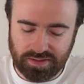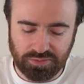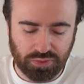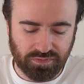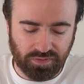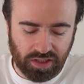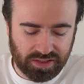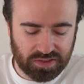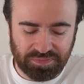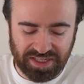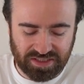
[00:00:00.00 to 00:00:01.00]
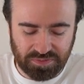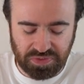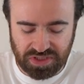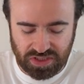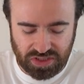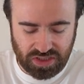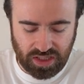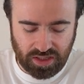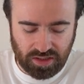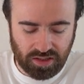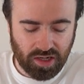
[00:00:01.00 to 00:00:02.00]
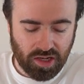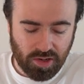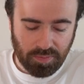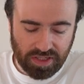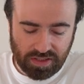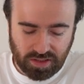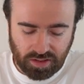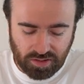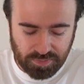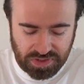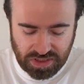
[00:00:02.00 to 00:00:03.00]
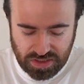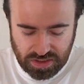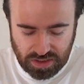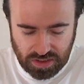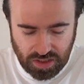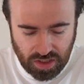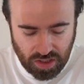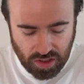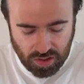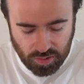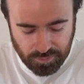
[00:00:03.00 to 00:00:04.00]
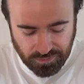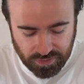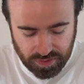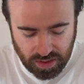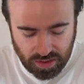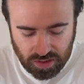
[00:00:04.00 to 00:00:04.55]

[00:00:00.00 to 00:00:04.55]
some sort of unexpected positioning here. But in the current position, hopefully...